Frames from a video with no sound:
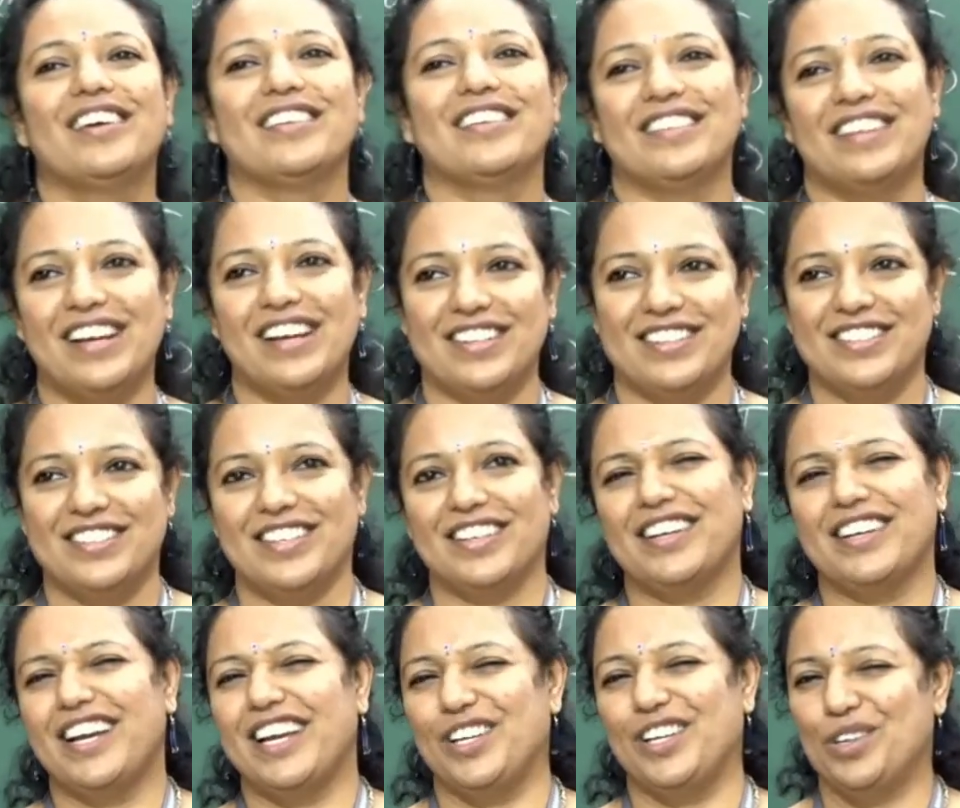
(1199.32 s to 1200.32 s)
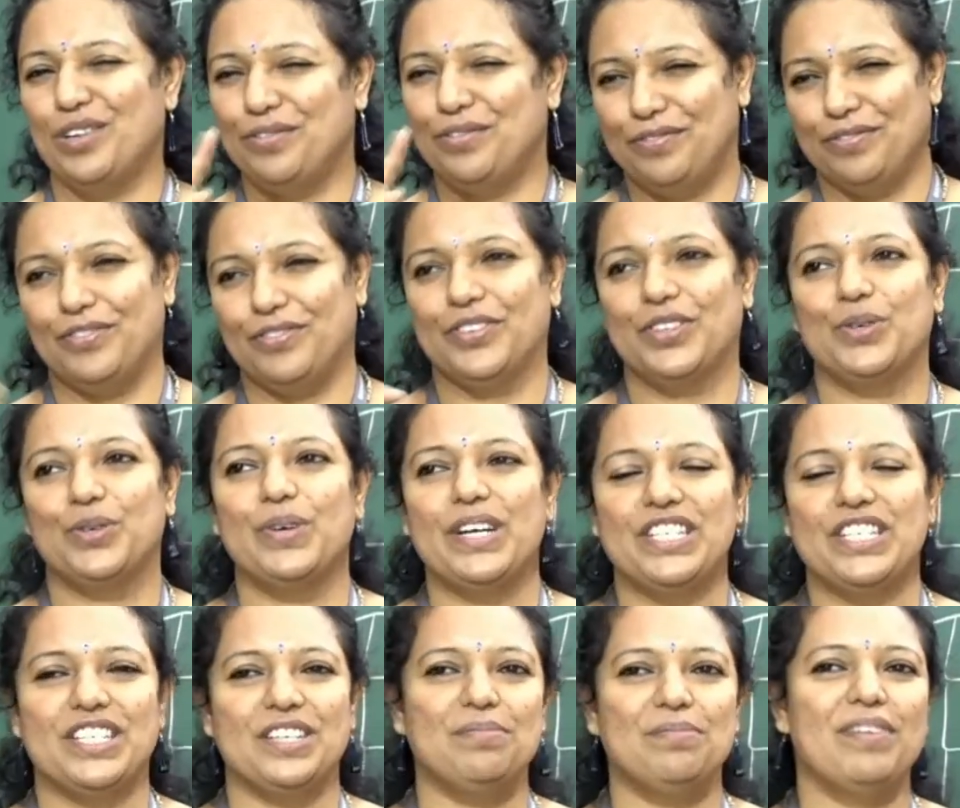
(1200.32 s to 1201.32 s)
That's a kind of
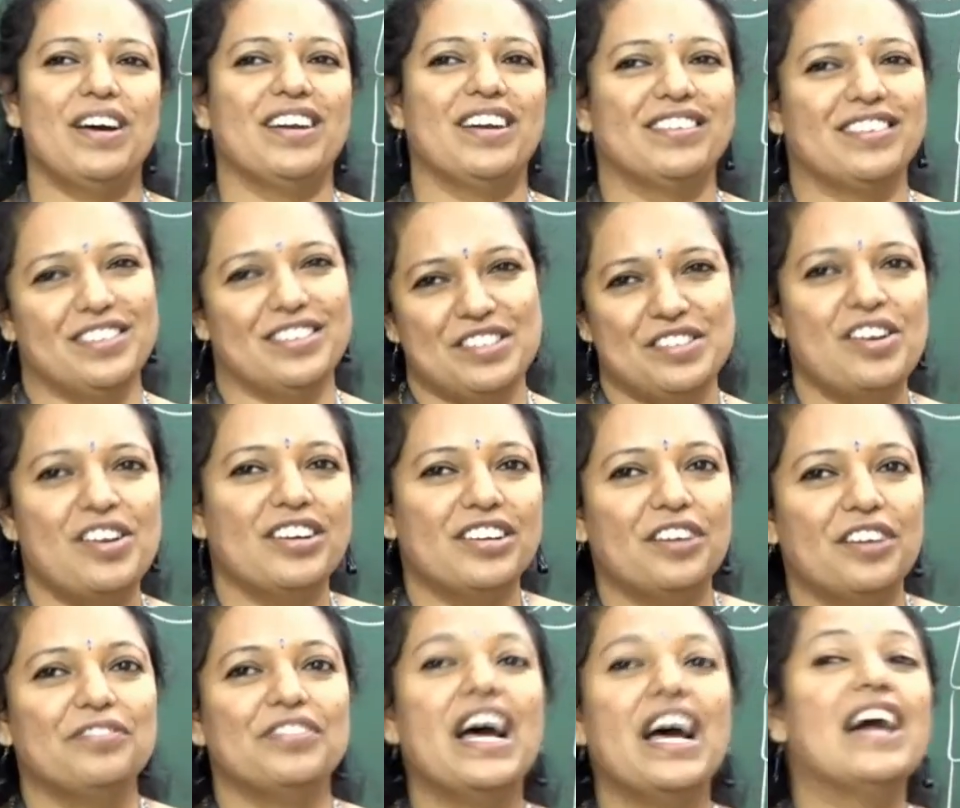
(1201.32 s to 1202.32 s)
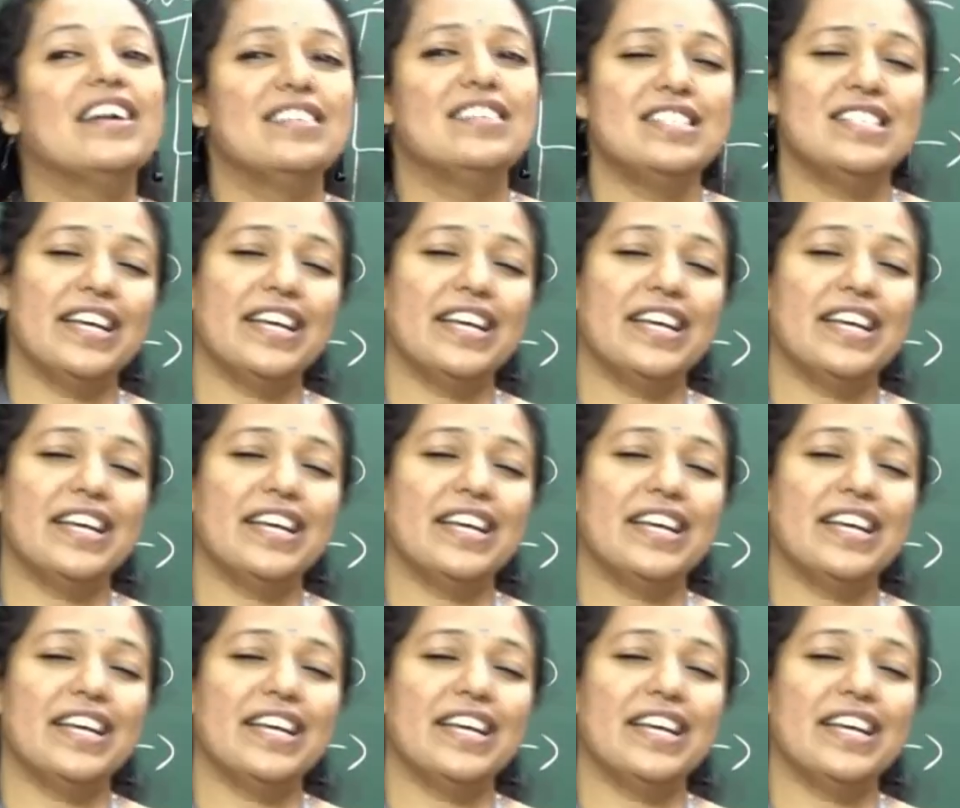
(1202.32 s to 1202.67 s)
question mark. It's not of that